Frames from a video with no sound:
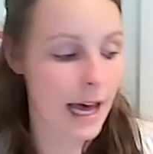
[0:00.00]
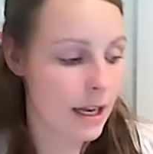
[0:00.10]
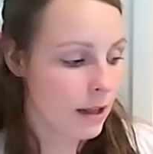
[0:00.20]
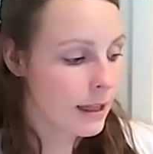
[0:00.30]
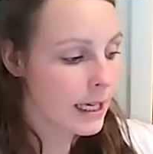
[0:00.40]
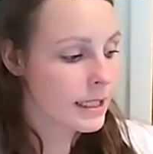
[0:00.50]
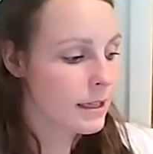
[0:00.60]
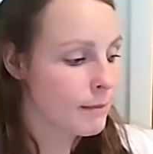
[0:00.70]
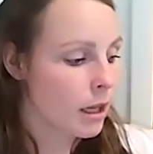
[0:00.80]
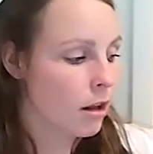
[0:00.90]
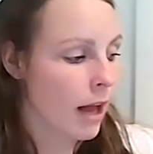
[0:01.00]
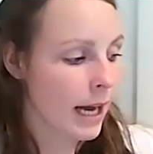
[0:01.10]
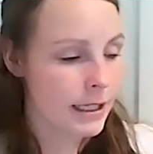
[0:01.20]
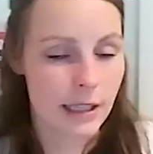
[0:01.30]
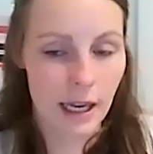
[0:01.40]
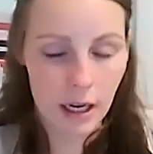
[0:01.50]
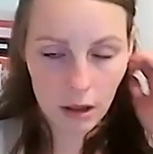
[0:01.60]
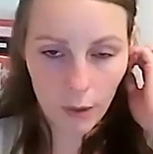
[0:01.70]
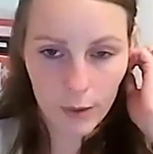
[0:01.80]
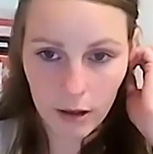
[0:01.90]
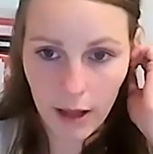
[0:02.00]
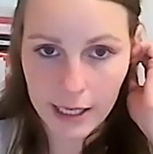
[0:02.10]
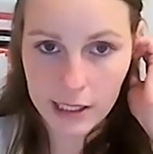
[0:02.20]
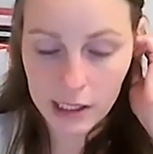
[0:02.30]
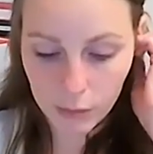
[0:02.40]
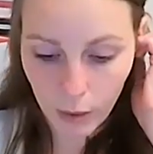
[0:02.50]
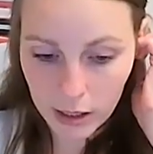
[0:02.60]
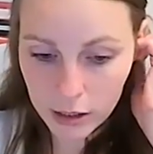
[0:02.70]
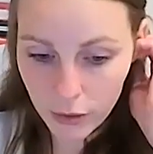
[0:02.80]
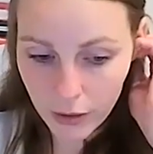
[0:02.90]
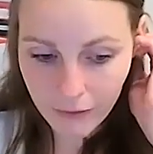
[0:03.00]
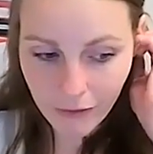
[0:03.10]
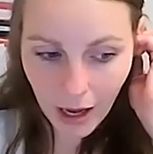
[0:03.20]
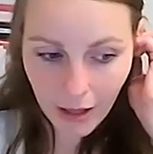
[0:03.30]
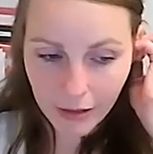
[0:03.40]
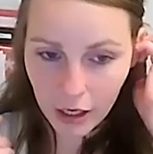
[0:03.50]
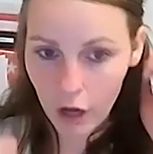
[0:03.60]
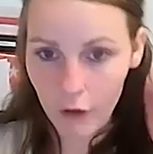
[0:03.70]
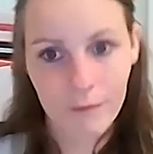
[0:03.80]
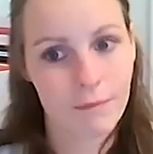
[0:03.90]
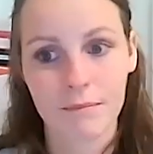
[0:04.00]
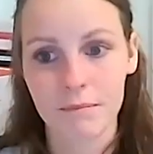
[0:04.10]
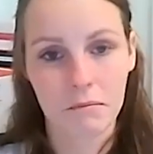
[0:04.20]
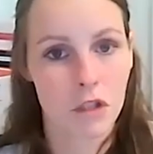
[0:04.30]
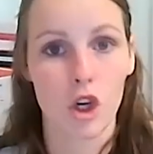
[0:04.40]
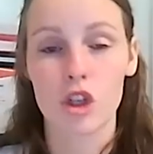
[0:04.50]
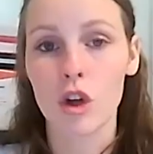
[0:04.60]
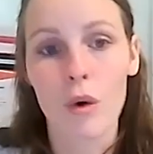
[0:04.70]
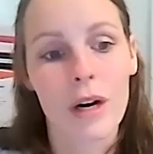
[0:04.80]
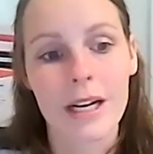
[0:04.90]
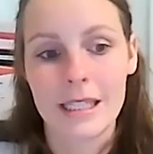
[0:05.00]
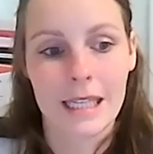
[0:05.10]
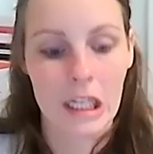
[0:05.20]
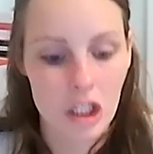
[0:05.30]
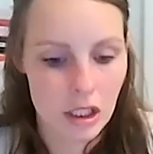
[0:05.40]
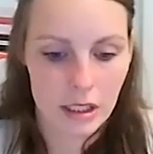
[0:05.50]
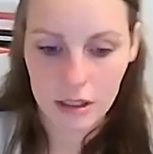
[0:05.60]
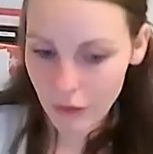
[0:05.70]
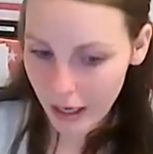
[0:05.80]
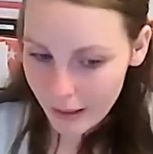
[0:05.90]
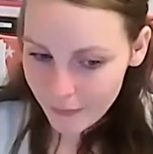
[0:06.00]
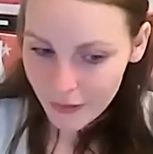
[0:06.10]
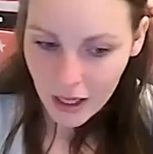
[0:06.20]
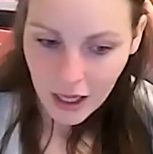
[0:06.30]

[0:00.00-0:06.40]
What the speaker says: had elite, a middle class, and a lower class as well. So they've got, social organizations, right?